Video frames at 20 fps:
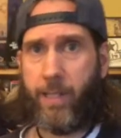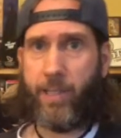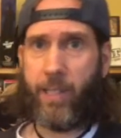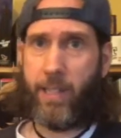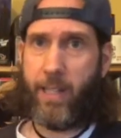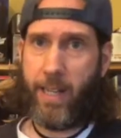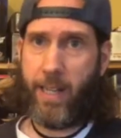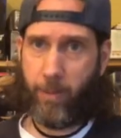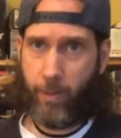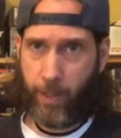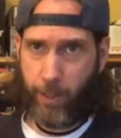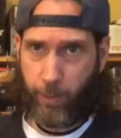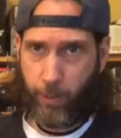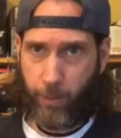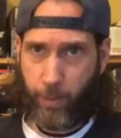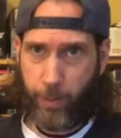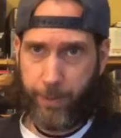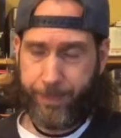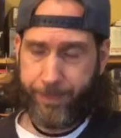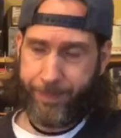Sunday
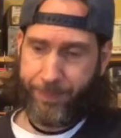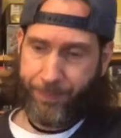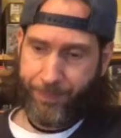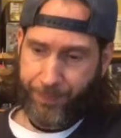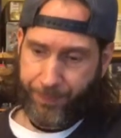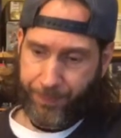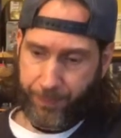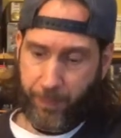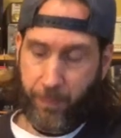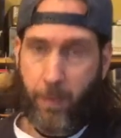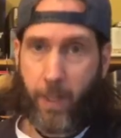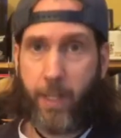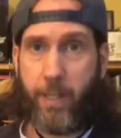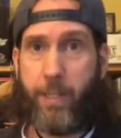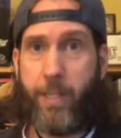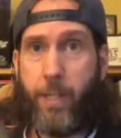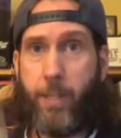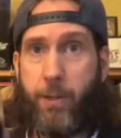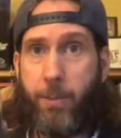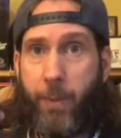Ritual.
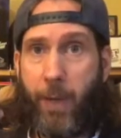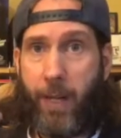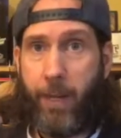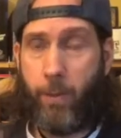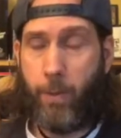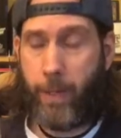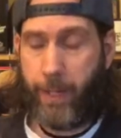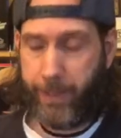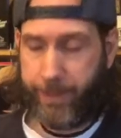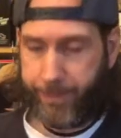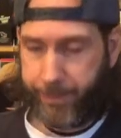Cheers, by the way.